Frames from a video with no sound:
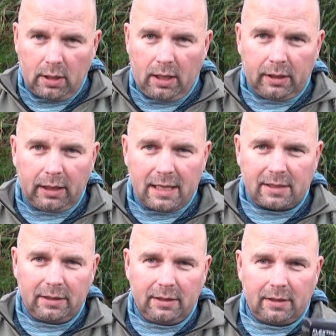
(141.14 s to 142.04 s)
And
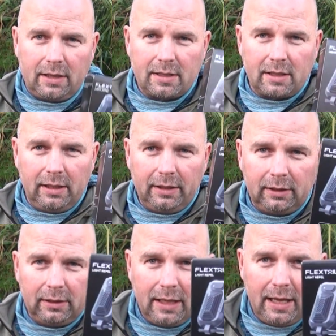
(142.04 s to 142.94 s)
lastly, there's a
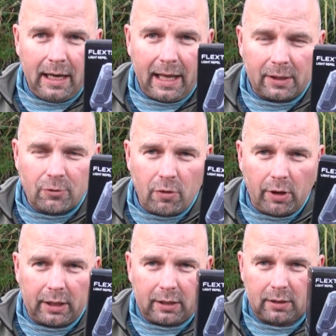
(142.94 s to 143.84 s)
little
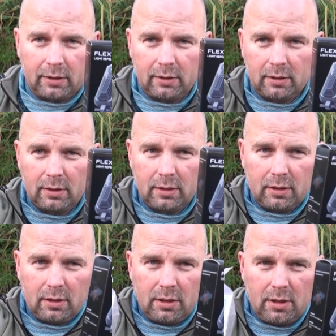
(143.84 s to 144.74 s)
electronic
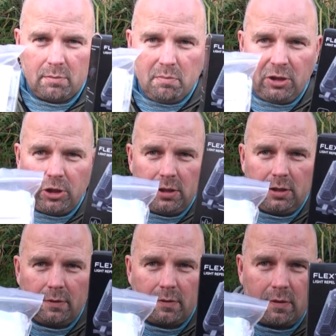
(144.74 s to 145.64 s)
midgie
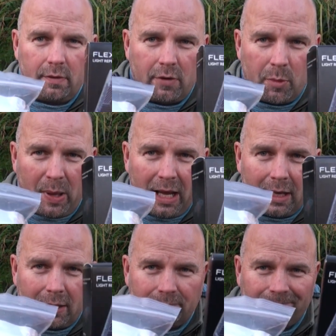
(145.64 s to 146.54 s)

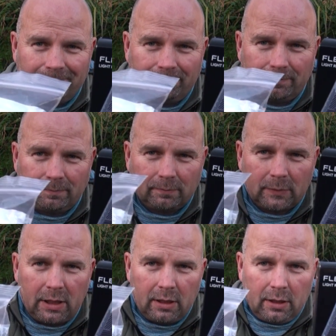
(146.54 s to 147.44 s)
repeller.
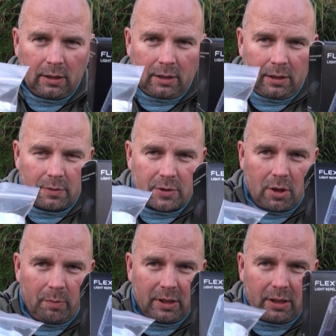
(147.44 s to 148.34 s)
Now there's a
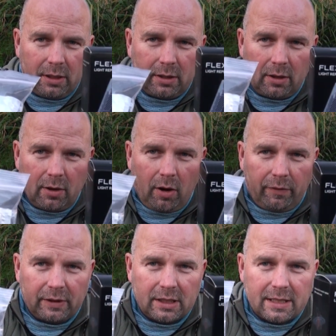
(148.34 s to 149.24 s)
company
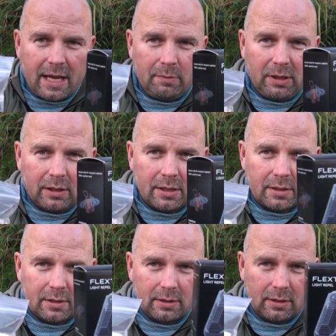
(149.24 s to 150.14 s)
offered to send me
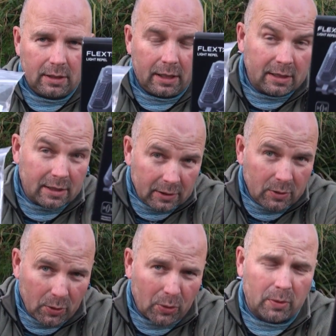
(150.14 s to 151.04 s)
this, and I said
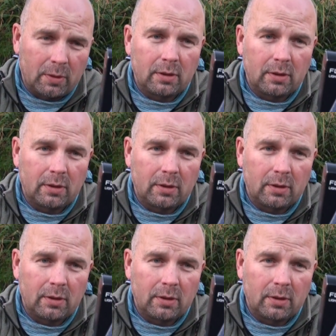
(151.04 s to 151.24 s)
no,